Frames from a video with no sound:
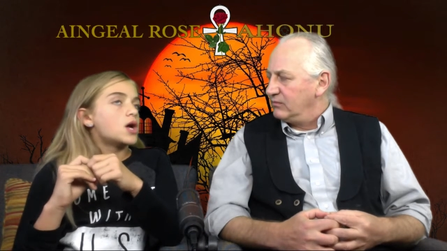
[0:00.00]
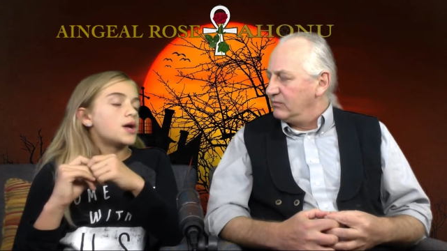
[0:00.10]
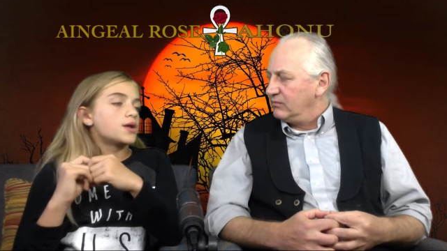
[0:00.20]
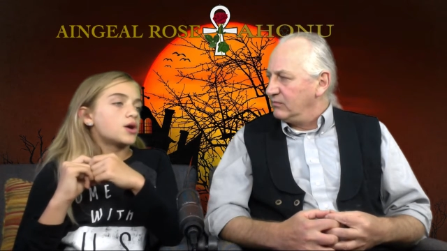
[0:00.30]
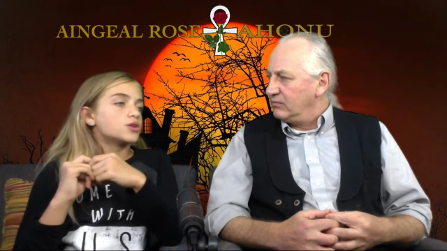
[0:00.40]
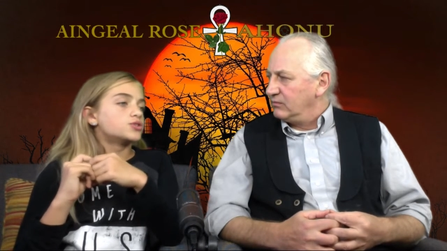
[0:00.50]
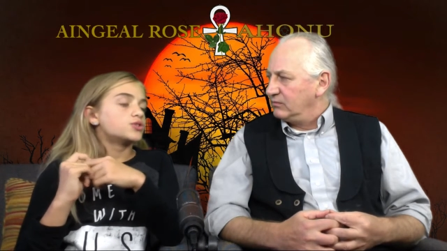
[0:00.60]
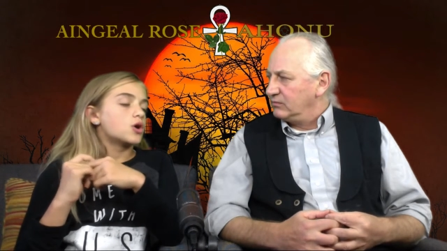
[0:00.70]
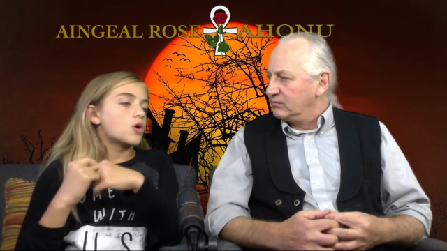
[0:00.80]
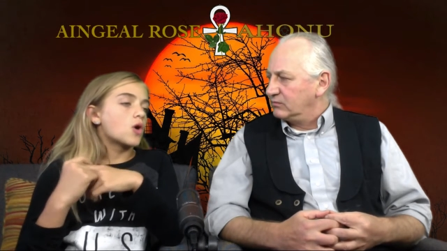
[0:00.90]
Speaker 1: and
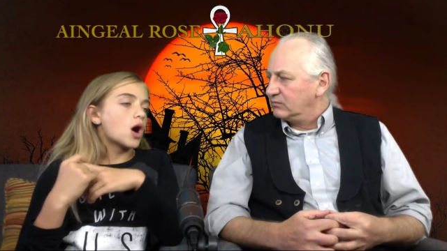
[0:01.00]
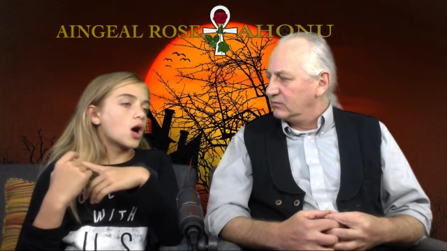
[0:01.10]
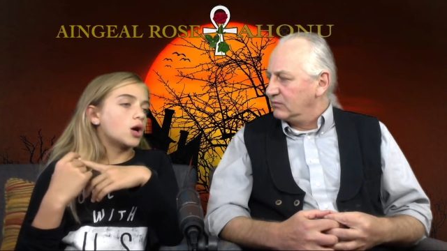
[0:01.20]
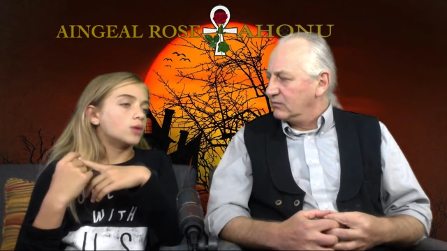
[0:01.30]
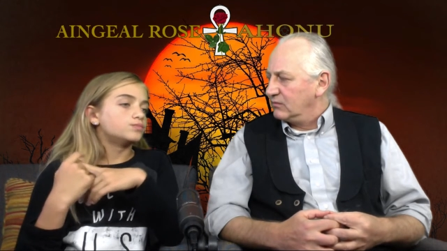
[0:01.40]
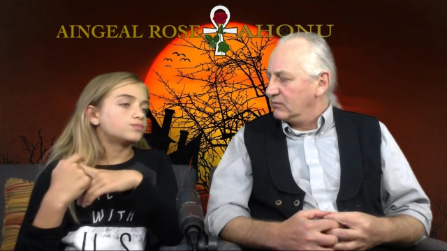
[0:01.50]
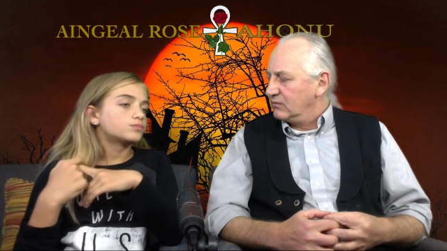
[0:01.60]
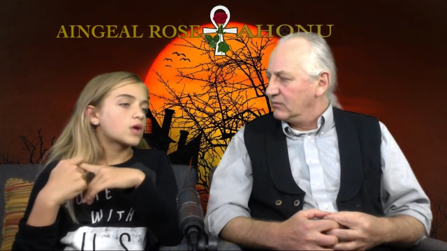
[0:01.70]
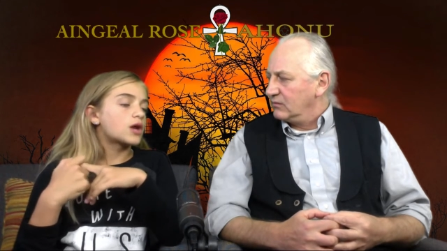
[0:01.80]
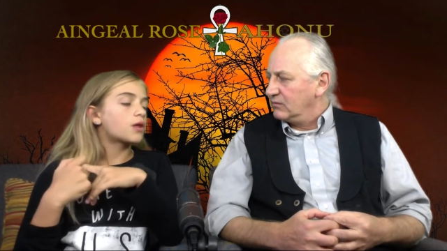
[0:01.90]
also um,
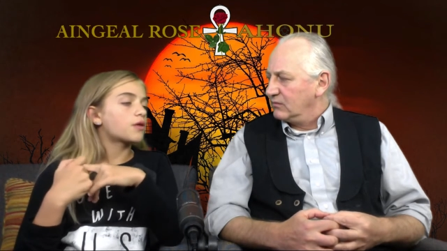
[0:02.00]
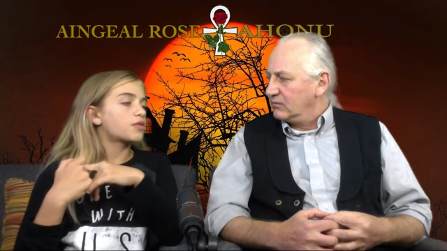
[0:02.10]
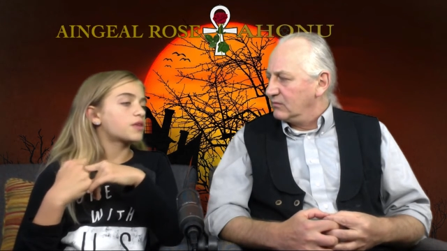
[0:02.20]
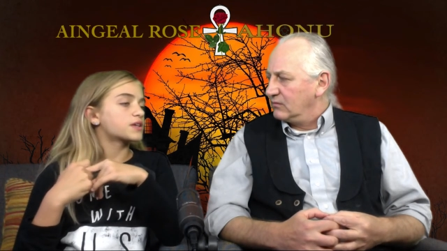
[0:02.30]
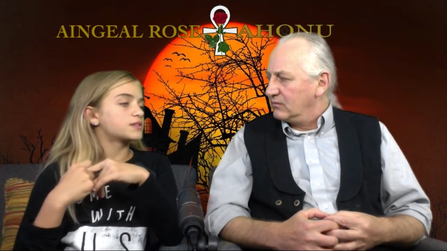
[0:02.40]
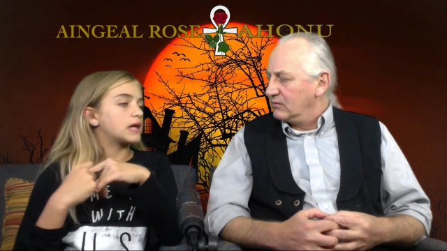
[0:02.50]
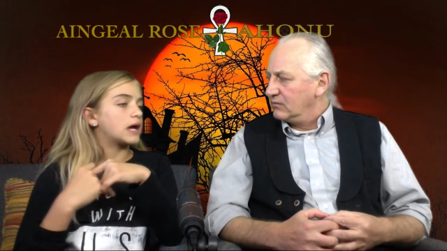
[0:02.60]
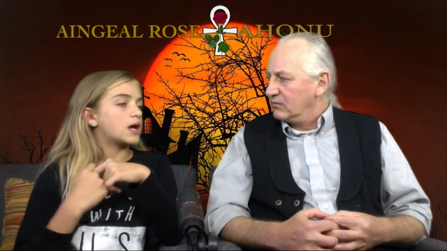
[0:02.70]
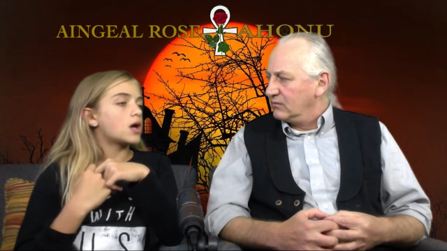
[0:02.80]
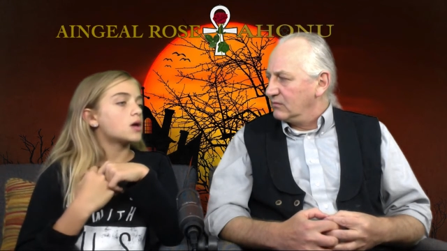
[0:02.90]
another thing is
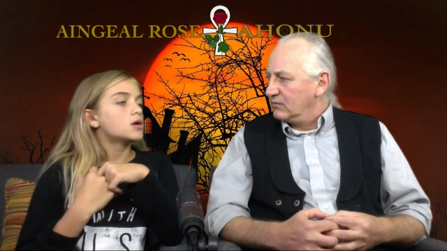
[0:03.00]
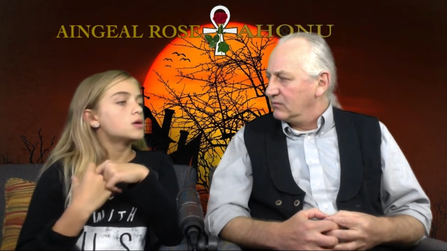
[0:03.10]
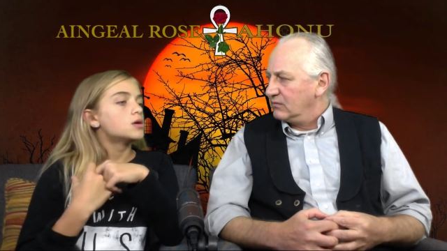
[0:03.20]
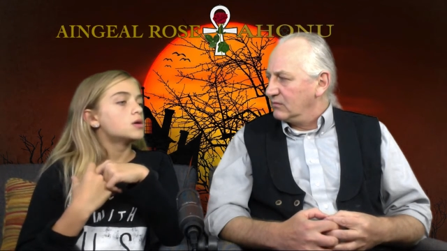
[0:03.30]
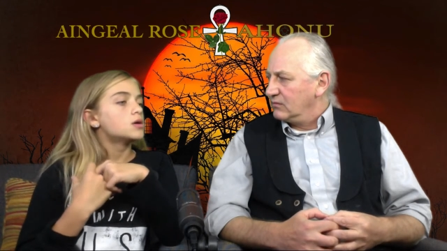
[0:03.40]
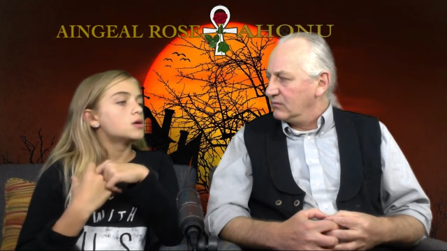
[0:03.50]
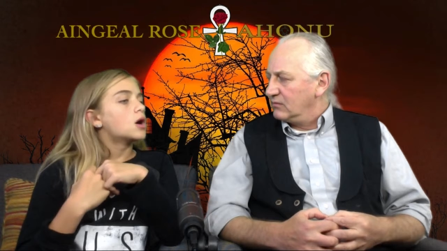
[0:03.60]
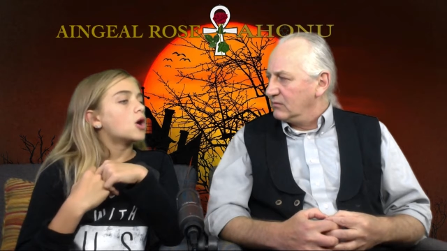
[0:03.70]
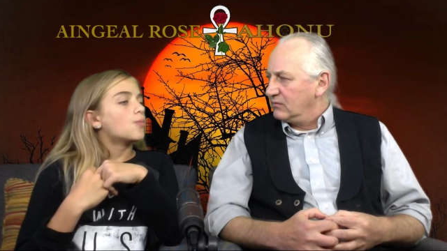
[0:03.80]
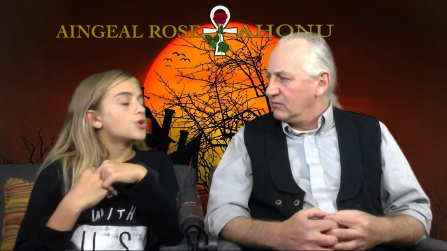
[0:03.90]
that
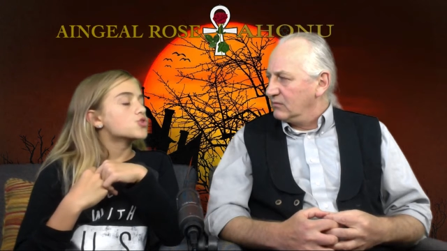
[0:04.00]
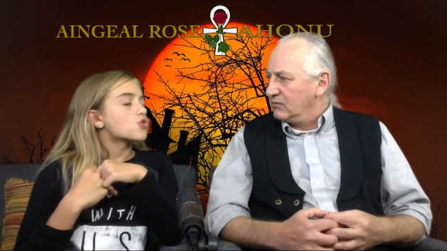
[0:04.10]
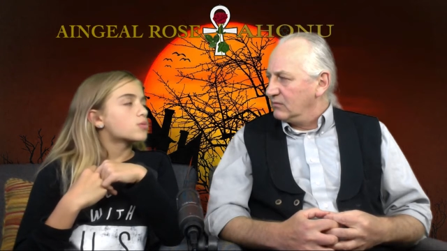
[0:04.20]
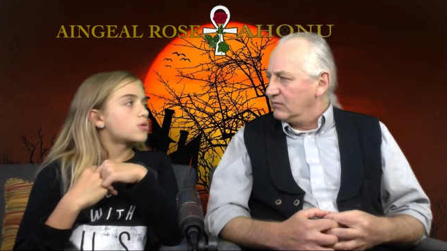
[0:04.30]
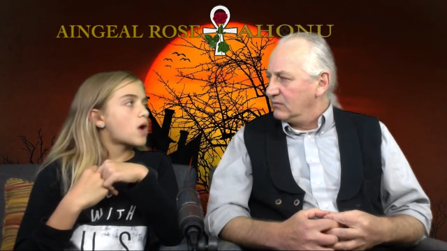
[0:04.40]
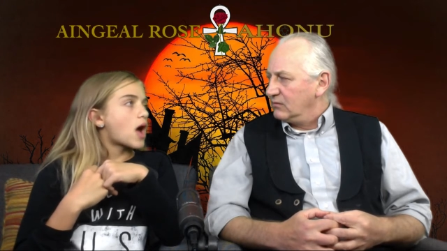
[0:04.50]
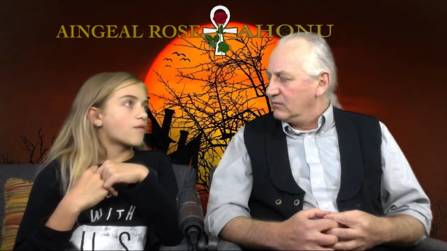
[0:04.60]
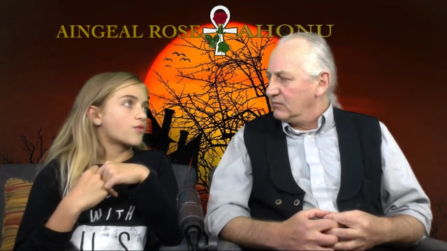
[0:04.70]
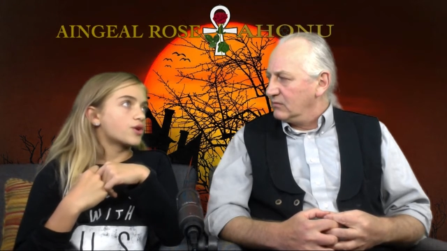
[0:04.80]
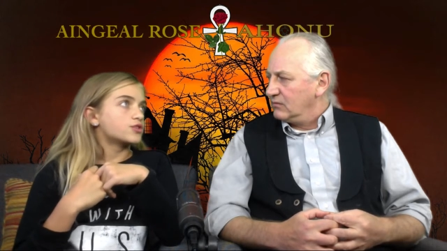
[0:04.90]
um, a normal
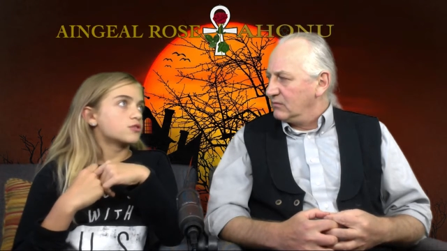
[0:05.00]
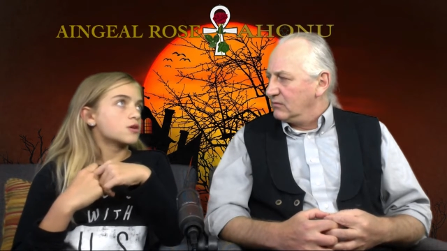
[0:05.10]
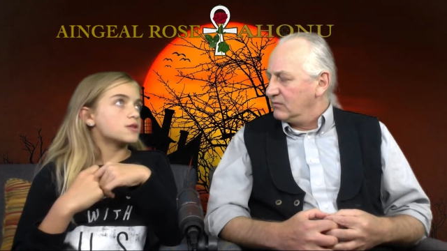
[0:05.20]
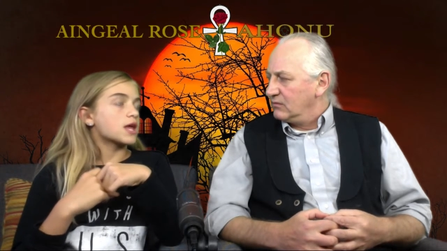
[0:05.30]
average